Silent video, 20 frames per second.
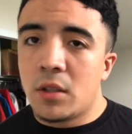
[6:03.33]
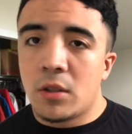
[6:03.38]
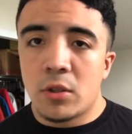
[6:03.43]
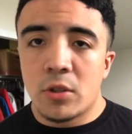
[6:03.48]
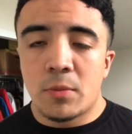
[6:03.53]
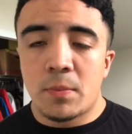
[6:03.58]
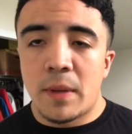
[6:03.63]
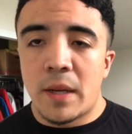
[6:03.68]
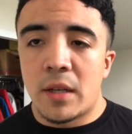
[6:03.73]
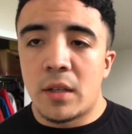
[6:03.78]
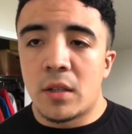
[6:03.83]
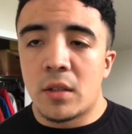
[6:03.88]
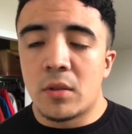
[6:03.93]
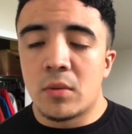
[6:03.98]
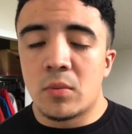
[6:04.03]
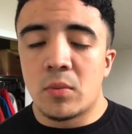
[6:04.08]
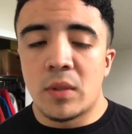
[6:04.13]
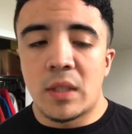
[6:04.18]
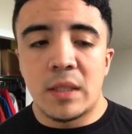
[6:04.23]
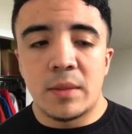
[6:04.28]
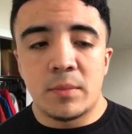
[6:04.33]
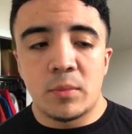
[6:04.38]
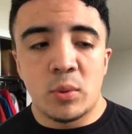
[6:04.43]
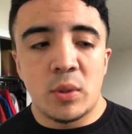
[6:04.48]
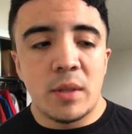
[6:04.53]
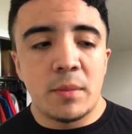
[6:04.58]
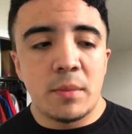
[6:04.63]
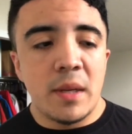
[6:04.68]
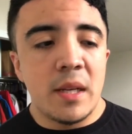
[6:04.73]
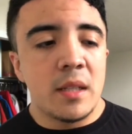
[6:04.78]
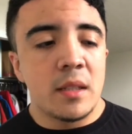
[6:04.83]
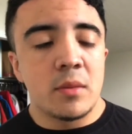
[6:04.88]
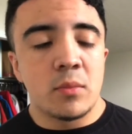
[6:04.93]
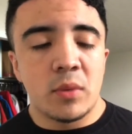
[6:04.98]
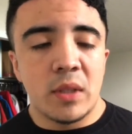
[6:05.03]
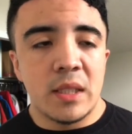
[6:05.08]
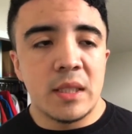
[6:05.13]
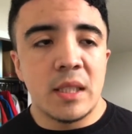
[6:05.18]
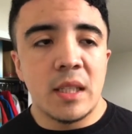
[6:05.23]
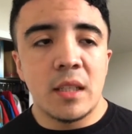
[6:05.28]
looked better. When
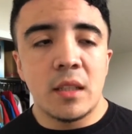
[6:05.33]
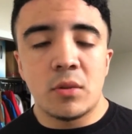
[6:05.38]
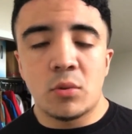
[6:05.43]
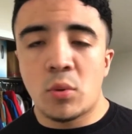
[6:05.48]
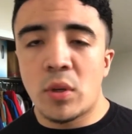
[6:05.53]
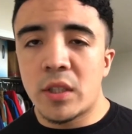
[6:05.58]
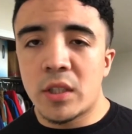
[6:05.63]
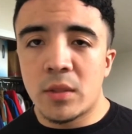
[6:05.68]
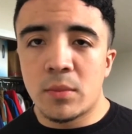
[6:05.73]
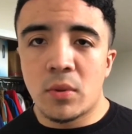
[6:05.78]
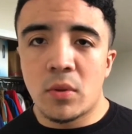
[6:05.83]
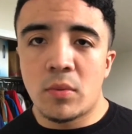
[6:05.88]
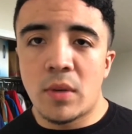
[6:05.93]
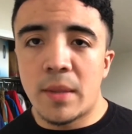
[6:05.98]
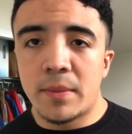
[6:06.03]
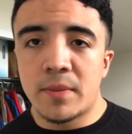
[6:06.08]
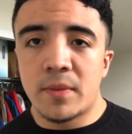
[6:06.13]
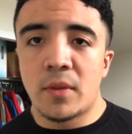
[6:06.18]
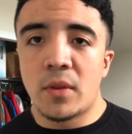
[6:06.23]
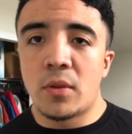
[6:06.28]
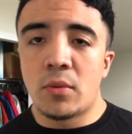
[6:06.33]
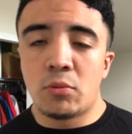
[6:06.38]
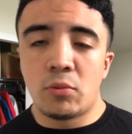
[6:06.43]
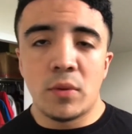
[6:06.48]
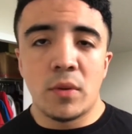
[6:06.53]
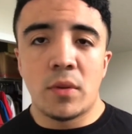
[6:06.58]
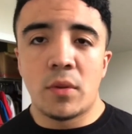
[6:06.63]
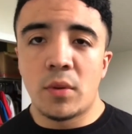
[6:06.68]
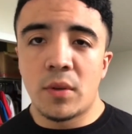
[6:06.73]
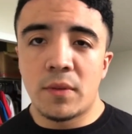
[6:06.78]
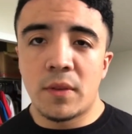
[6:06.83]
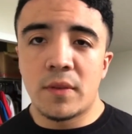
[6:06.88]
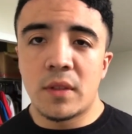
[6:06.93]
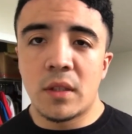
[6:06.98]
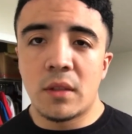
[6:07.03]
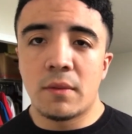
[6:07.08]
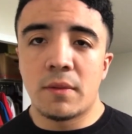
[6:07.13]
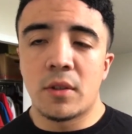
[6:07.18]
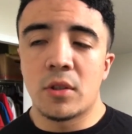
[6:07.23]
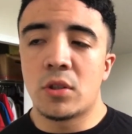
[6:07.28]
I say questionable reps for the
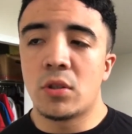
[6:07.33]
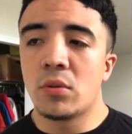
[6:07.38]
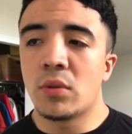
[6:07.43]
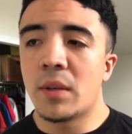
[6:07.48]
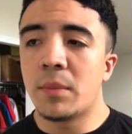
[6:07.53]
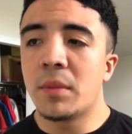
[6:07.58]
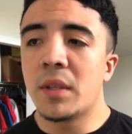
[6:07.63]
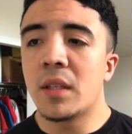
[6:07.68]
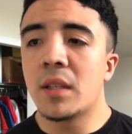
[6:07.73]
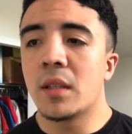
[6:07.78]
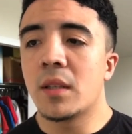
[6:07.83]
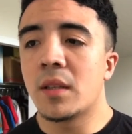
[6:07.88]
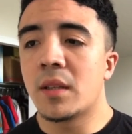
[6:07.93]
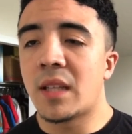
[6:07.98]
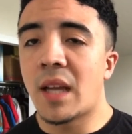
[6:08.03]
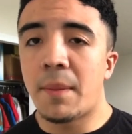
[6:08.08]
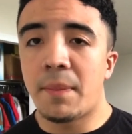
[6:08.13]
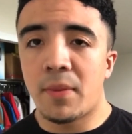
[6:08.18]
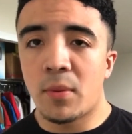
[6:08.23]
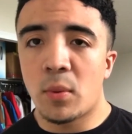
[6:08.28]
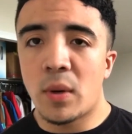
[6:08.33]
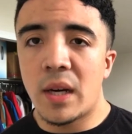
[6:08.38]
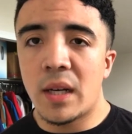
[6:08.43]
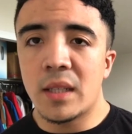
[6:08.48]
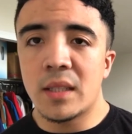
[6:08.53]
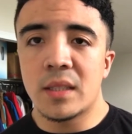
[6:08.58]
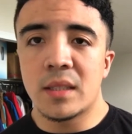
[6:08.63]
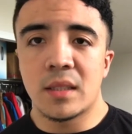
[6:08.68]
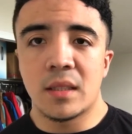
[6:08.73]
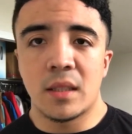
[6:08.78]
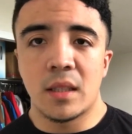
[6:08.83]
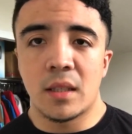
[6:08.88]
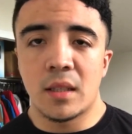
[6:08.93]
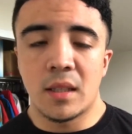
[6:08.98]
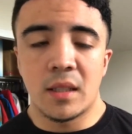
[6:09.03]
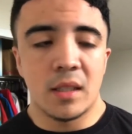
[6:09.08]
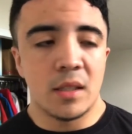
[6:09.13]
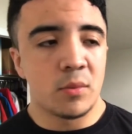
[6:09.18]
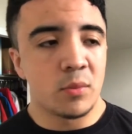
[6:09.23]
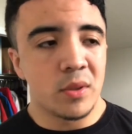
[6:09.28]
315 for 2, I mean depth wise. I
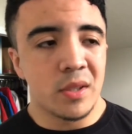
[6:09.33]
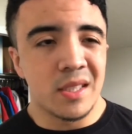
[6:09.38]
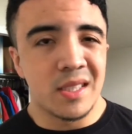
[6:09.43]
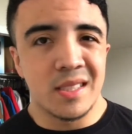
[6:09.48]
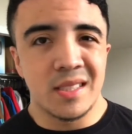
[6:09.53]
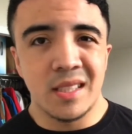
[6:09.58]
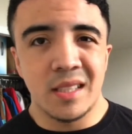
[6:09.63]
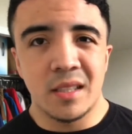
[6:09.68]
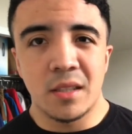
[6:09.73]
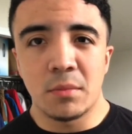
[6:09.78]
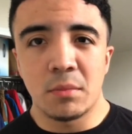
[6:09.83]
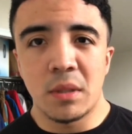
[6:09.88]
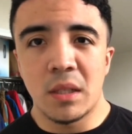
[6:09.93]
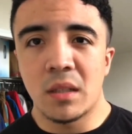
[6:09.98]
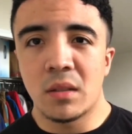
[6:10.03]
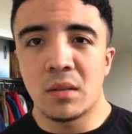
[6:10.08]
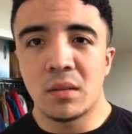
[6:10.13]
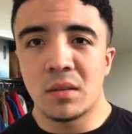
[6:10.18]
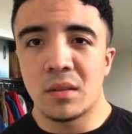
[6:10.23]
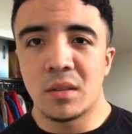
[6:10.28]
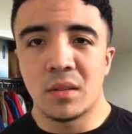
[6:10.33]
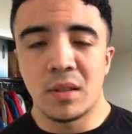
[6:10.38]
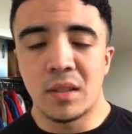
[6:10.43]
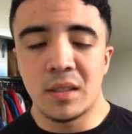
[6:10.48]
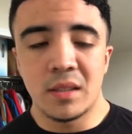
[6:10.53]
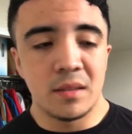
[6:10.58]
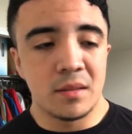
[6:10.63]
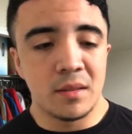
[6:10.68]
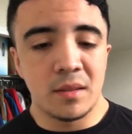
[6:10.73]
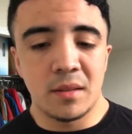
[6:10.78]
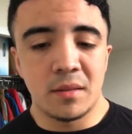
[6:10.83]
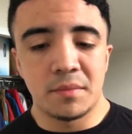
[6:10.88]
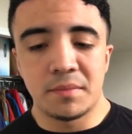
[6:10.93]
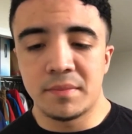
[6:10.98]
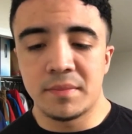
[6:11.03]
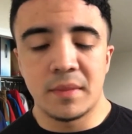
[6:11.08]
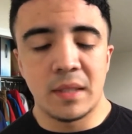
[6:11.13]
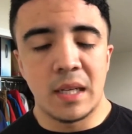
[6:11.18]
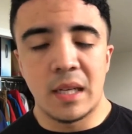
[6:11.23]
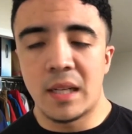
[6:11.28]
didn't really sink them in.
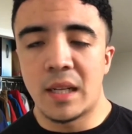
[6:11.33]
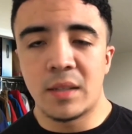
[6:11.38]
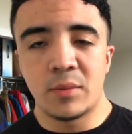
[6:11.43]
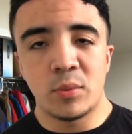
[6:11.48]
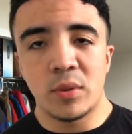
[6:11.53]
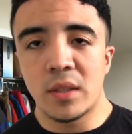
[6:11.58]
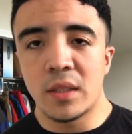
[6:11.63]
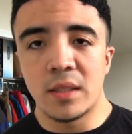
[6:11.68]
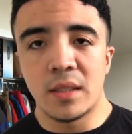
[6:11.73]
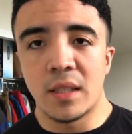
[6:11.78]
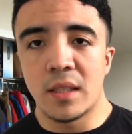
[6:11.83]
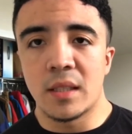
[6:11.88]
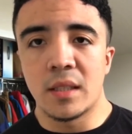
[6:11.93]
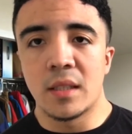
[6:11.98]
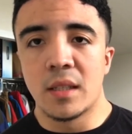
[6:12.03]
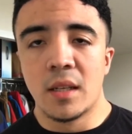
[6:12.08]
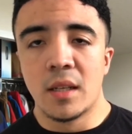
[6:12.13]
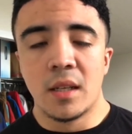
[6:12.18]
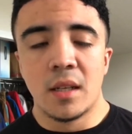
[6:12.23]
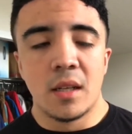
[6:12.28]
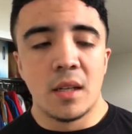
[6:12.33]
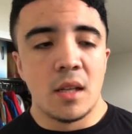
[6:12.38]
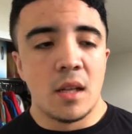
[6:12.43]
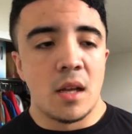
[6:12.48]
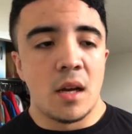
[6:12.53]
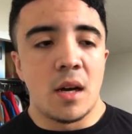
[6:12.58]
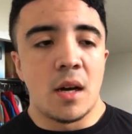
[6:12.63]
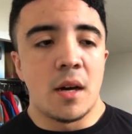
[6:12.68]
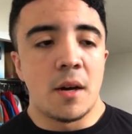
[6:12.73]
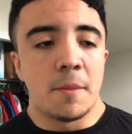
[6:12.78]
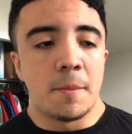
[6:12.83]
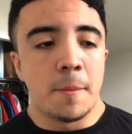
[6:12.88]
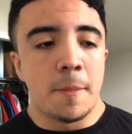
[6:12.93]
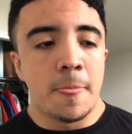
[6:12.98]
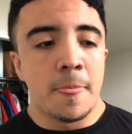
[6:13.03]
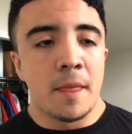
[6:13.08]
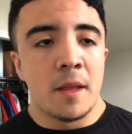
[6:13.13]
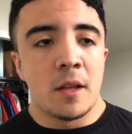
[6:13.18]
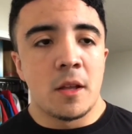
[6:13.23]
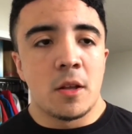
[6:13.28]
I really didn't.
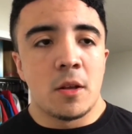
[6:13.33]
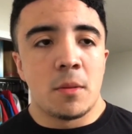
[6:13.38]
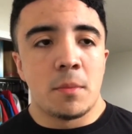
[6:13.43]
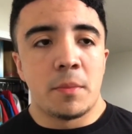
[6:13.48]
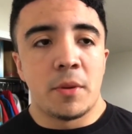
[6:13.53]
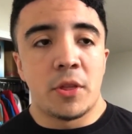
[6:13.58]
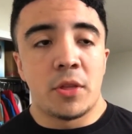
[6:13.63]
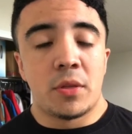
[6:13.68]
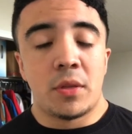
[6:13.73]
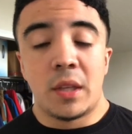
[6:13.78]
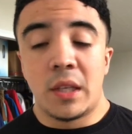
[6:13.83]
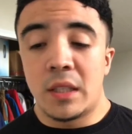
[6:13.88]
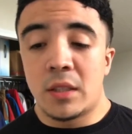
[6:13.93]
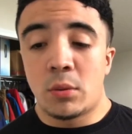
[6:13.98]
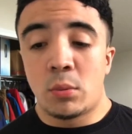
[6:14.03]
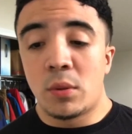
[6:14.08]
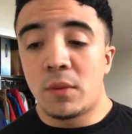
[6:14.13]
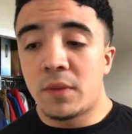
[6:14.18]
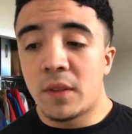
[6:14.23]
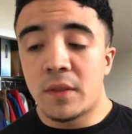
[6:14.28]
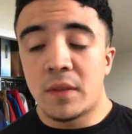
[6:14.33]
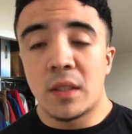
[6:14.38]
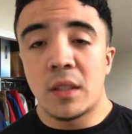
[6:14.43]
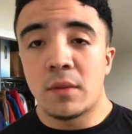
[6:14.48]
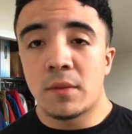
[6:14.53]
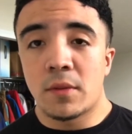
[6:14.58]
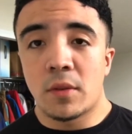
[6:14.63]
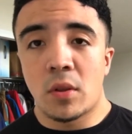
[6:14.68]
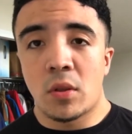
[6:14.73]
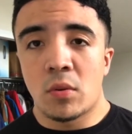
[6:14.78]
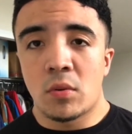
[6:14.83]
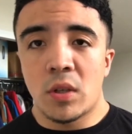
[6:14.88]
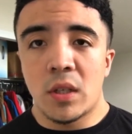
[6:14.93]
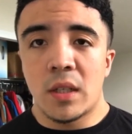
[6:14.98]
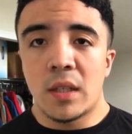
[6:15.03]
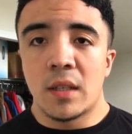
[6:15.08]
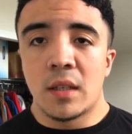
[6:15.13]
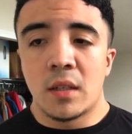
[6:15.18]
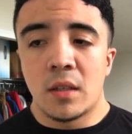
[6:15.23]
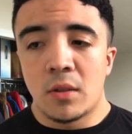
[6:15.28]
But these 315 for
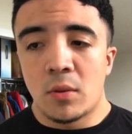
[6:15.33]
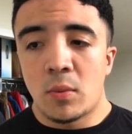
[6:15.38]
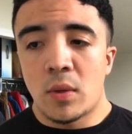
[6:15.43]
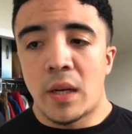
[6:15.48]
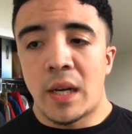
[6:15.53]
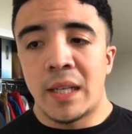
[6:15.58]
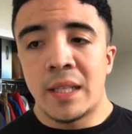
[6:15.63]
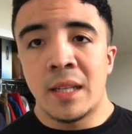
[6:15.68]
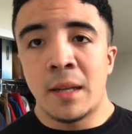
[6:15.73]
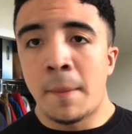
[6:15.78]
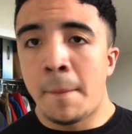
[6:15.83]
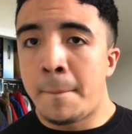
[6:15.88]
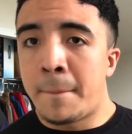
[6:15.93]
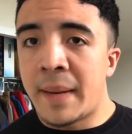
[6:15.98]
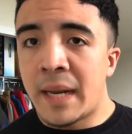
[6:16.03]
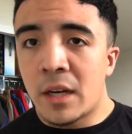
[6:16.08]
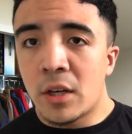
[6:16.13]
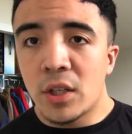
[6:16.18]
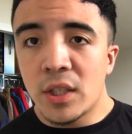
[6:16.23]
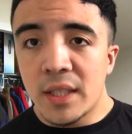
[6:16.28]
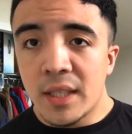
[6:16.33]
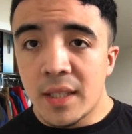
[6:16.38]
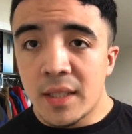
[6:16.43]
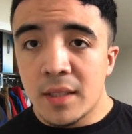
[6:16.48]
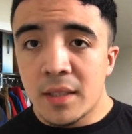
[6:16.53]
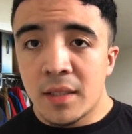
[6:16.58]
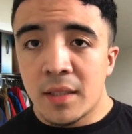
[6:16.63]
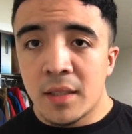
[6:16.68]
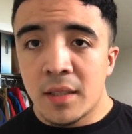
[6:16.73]
3, while I didn't bury it,